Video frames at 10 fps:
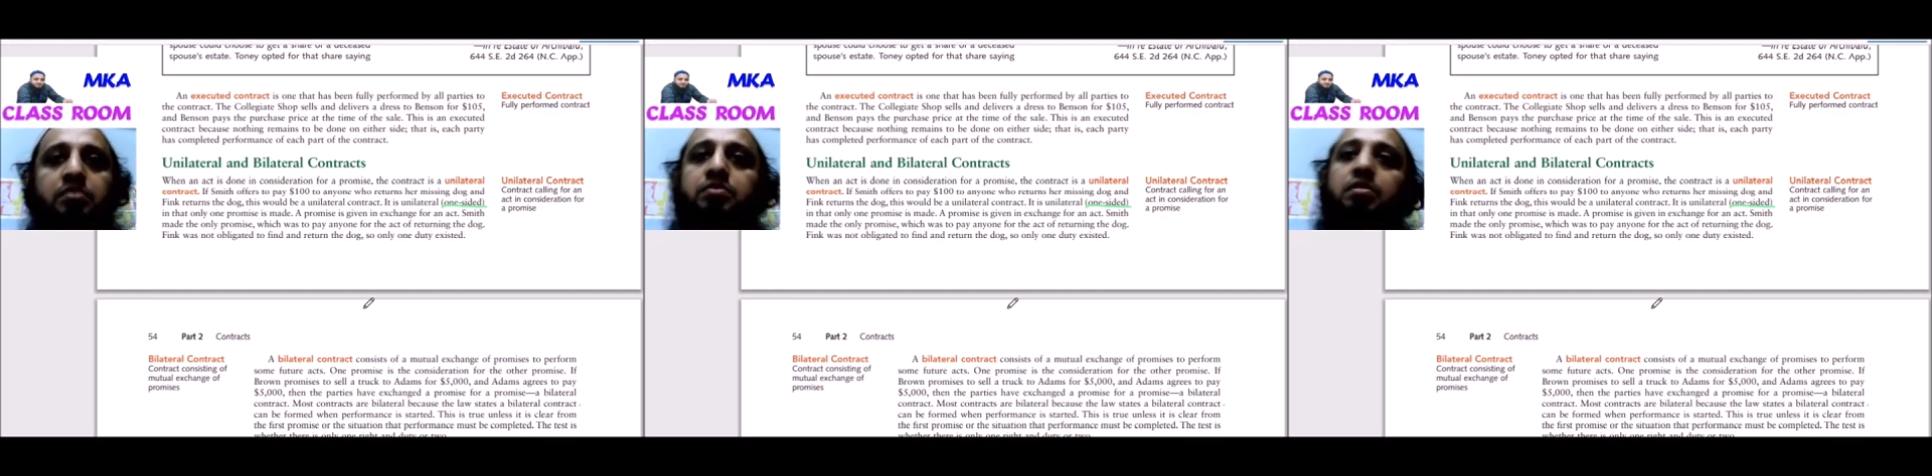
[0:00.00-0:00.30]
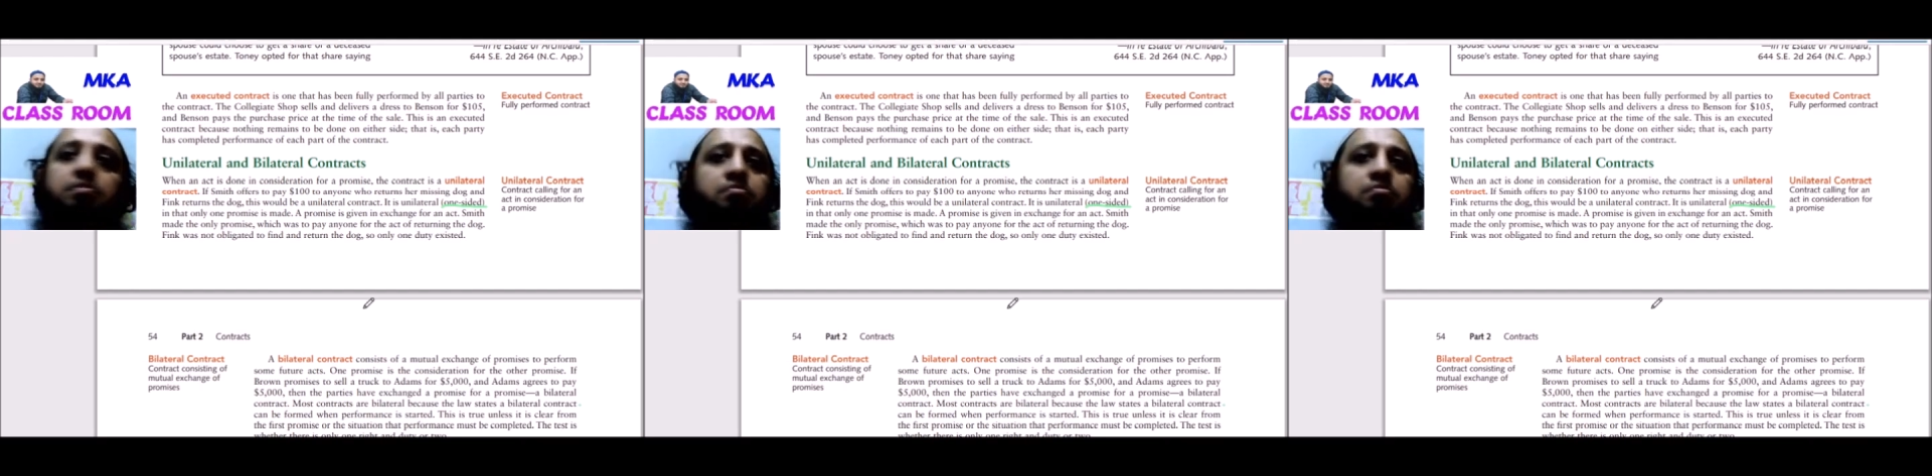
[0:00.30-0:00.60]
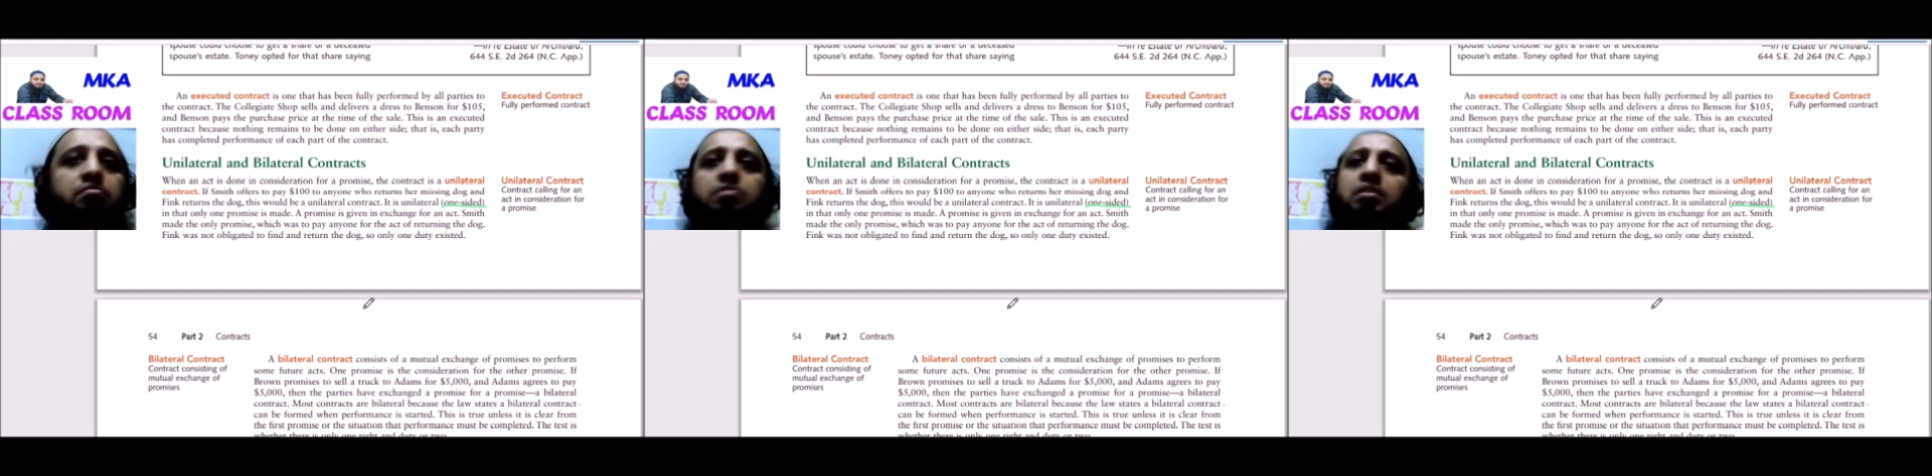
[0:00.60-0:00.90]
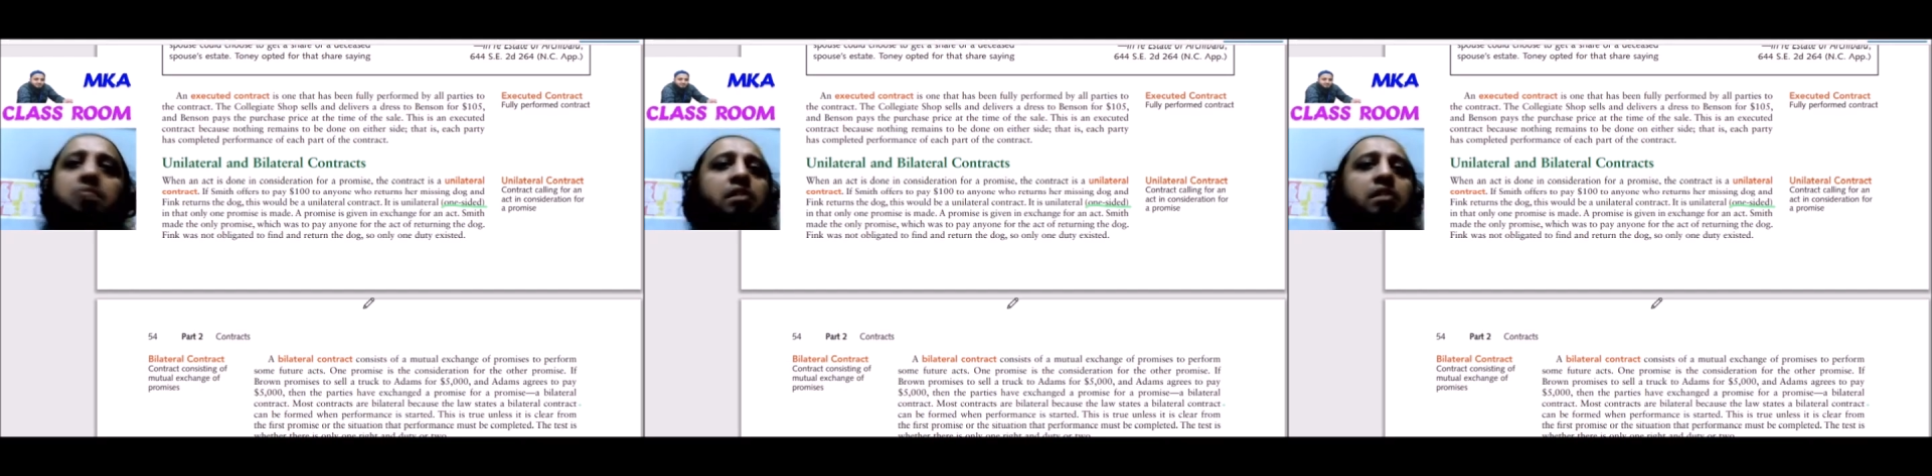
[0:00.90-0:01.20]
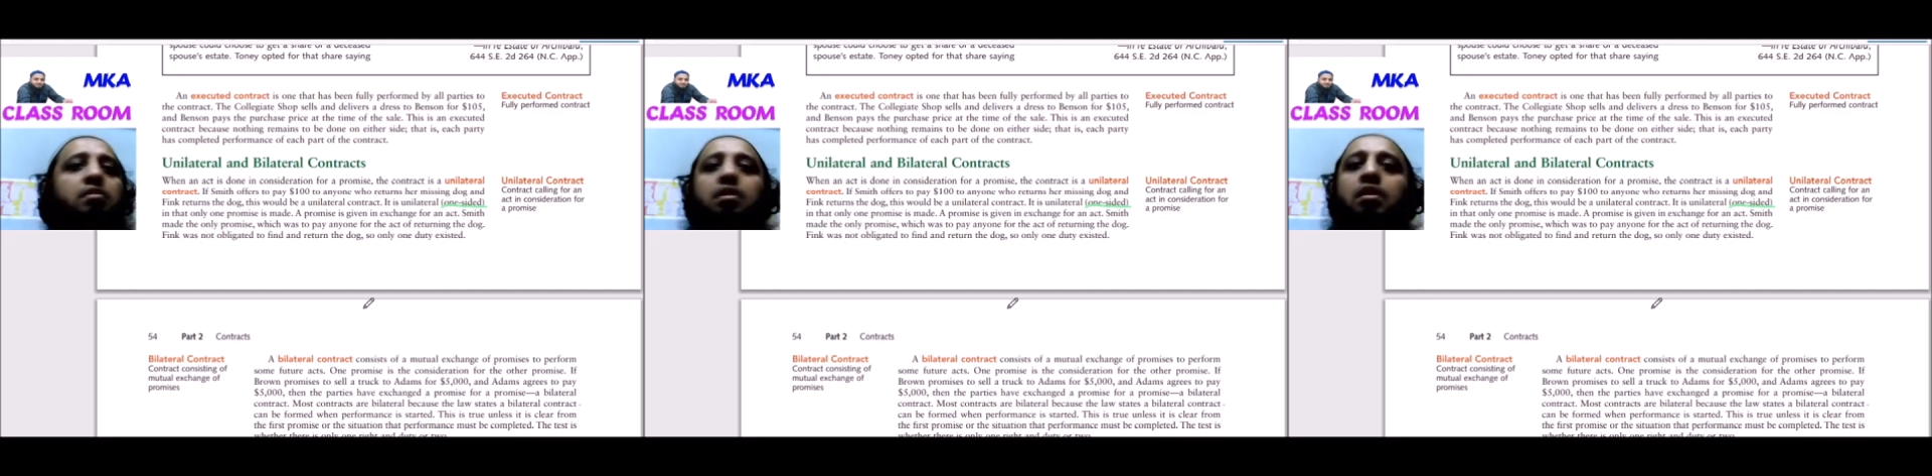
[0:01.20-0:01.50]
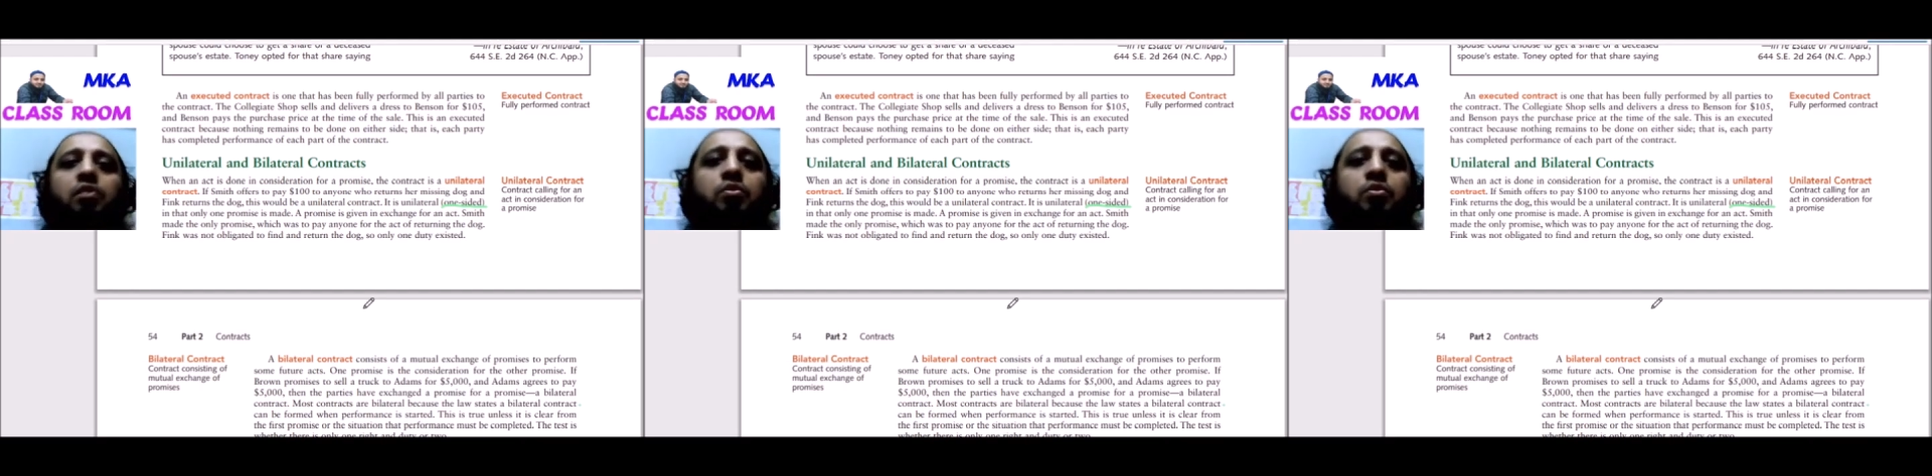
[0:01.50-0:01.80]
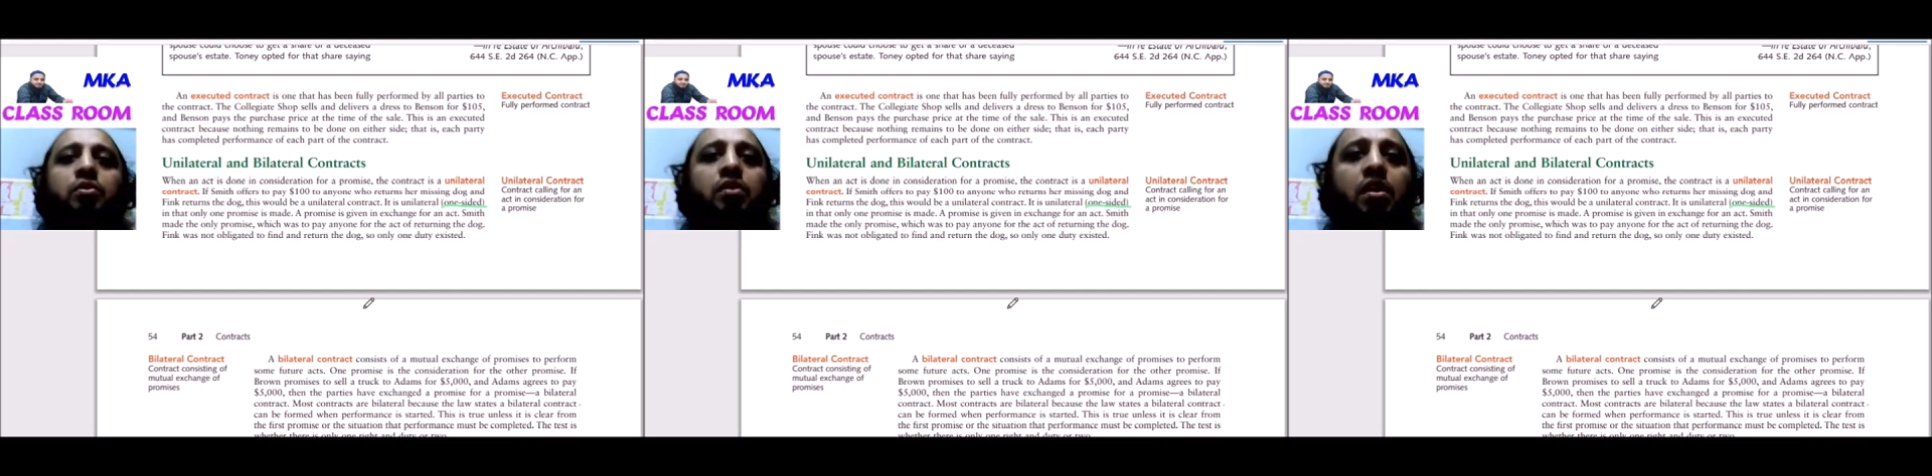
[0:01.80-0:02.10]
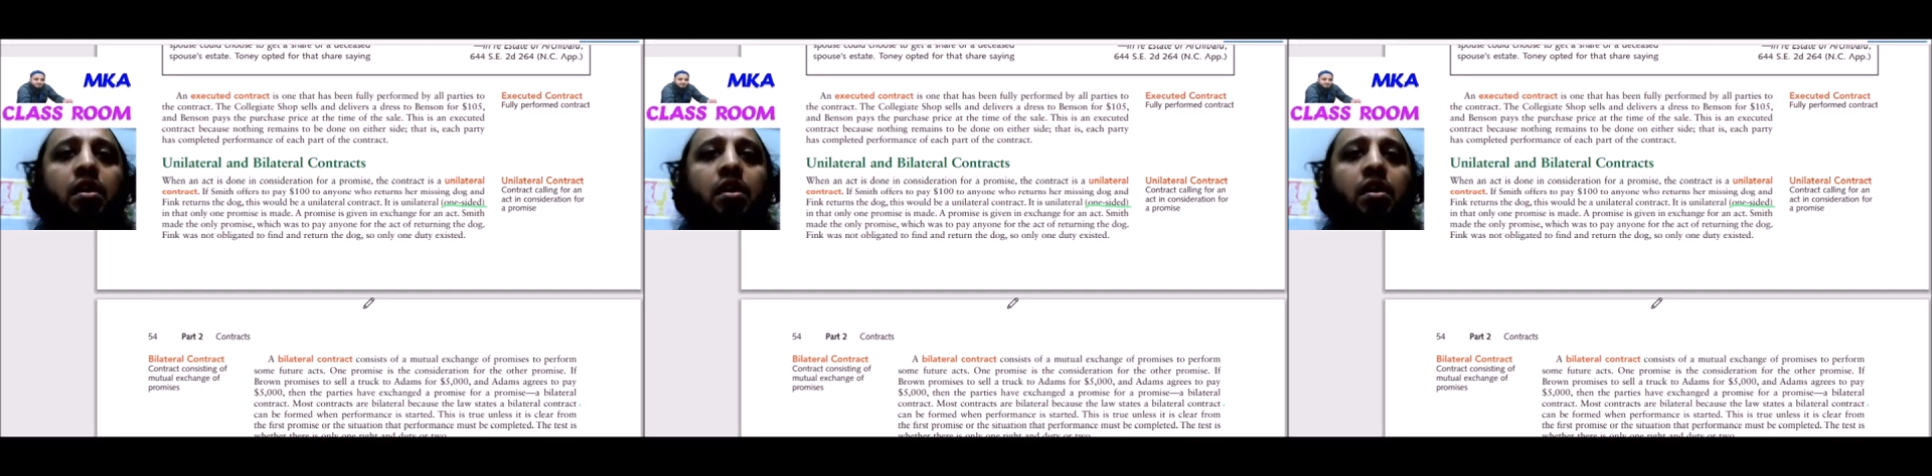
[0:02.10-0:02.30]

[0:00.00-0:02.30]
So the man who